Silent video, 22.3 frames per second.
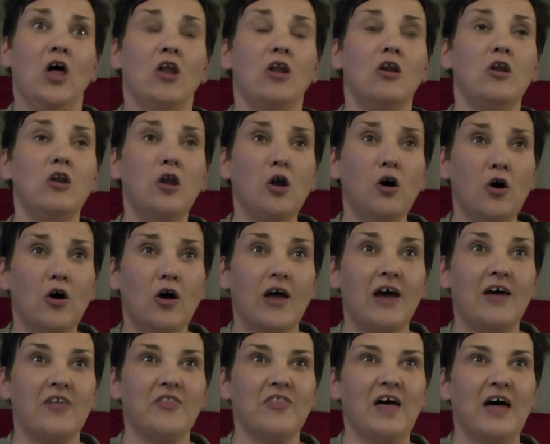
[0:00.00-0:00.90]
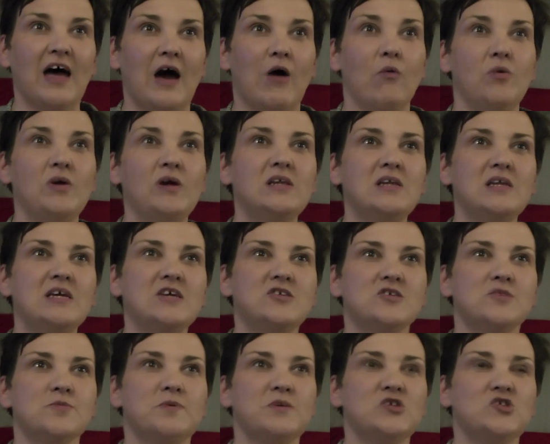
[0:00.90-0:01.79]
Look at that. We
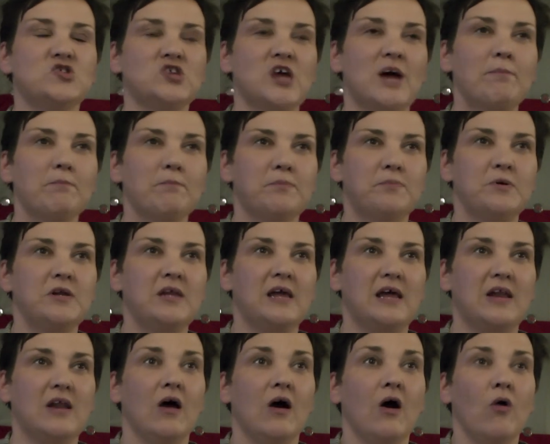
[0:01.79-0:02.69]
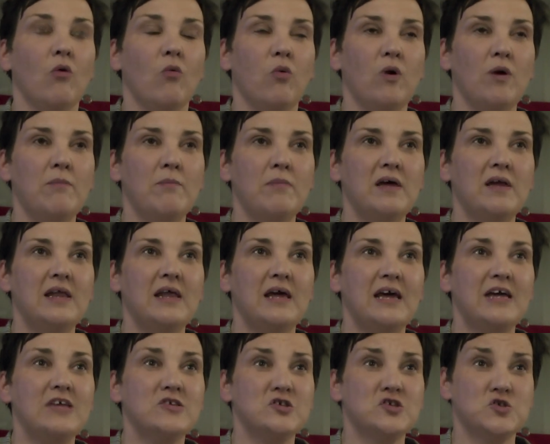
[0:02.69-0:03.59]
need to be championing women
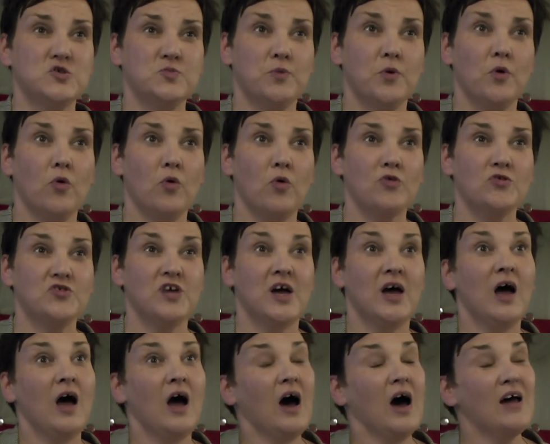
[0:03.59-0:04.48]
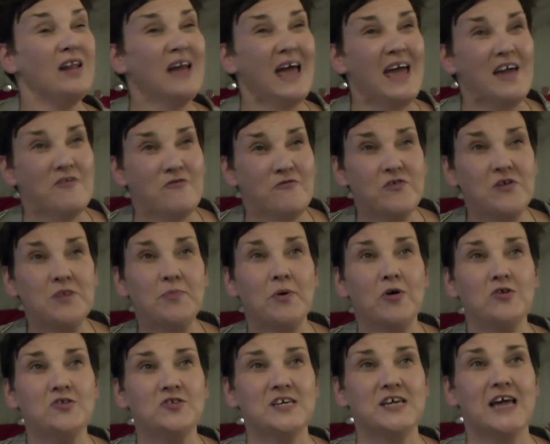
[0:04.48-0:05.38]
in sport. And
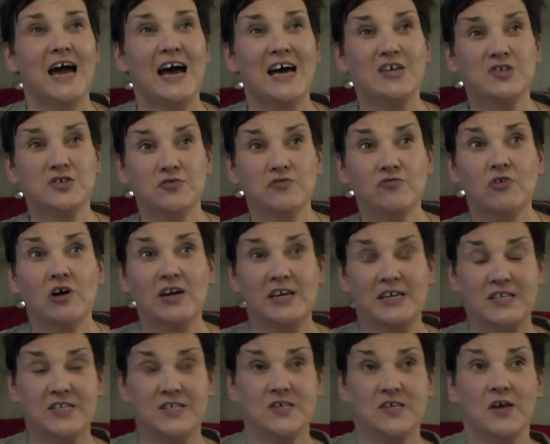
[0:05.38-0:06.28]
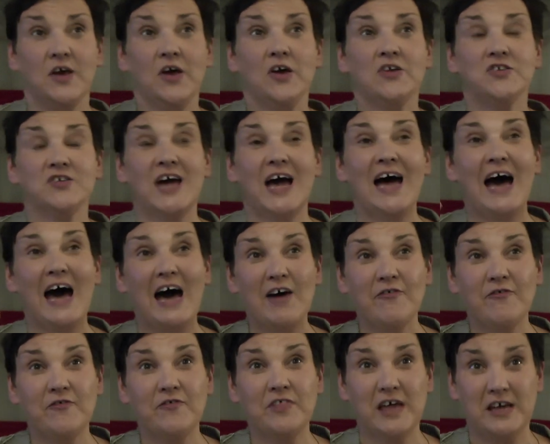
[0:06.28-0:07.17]
everybody has a right to
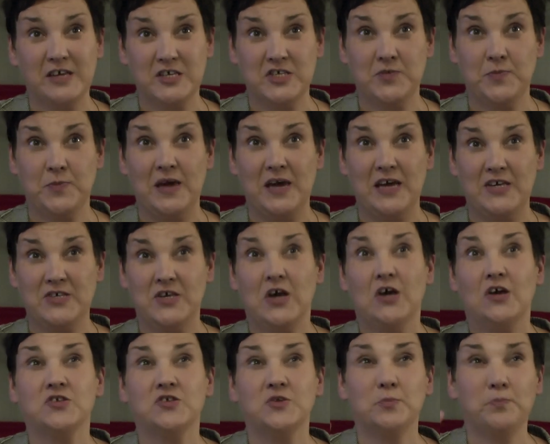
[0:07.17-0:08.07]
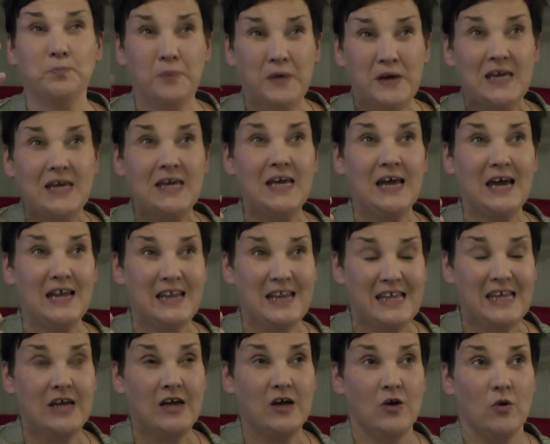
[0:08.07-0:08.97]
have that space, to be an
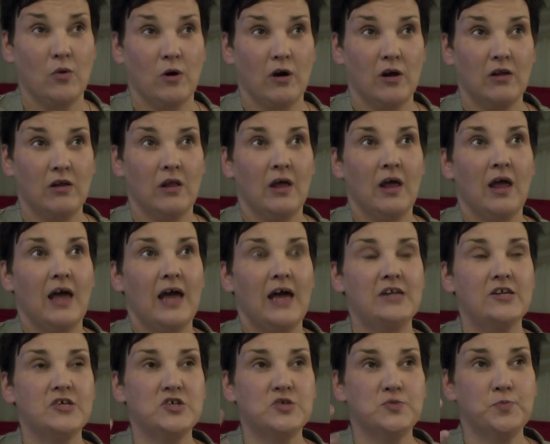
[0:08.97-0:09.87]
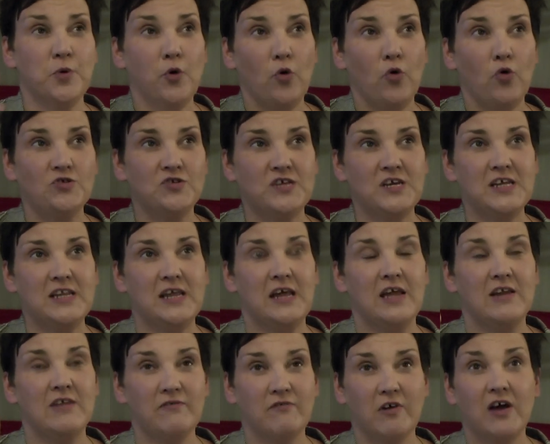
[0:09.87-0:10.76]
equal in a sporting
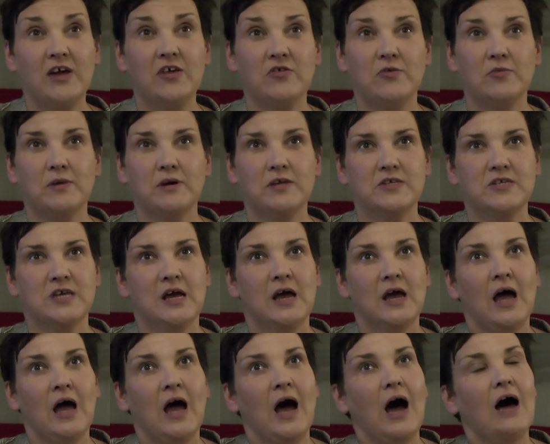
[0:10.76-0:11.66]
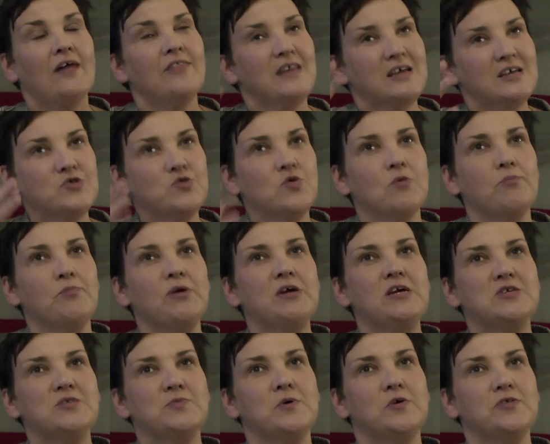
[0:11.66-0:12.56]
environment. And that's what
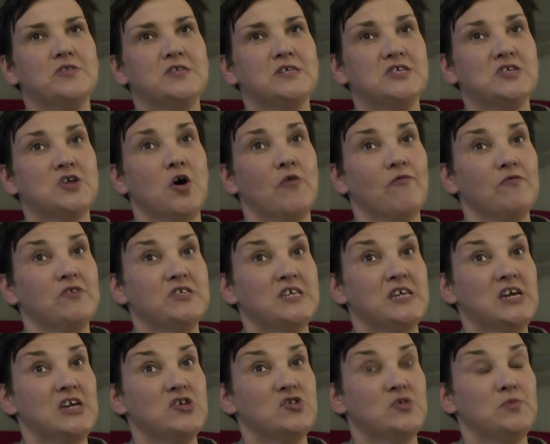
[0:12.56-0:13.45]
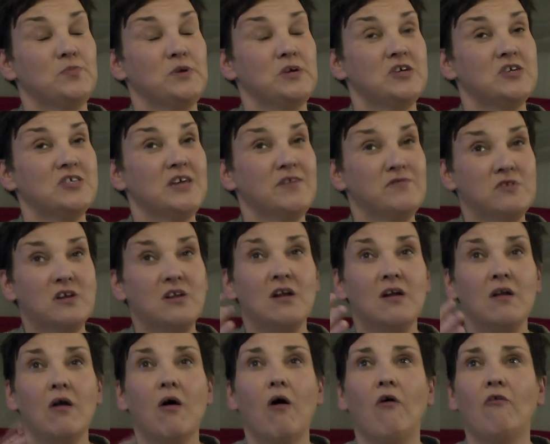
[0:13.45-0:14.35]
brings me onto this conversation, because I've done
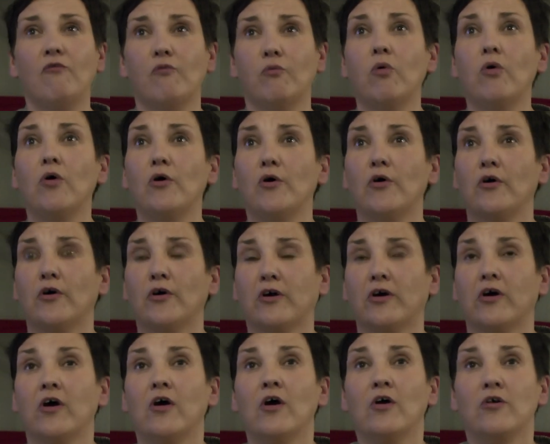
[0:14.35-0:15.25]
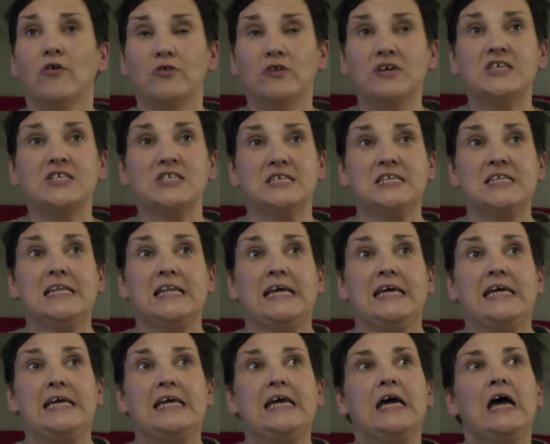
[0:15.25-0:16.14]
a lot of work
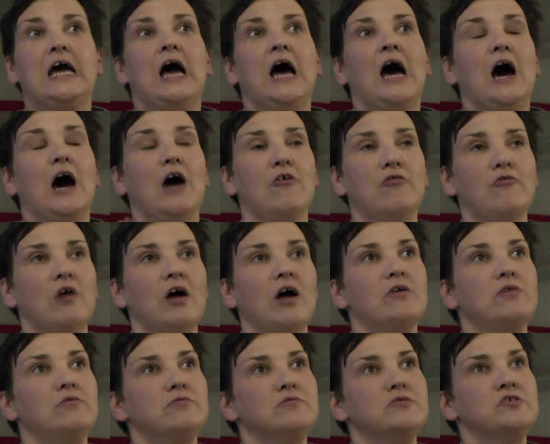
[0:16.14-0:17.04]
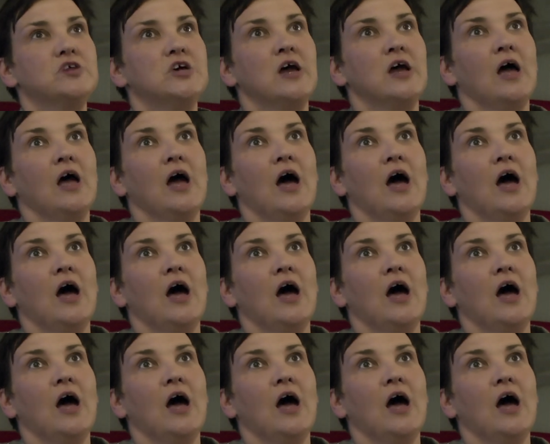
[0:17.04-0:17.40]
recently around,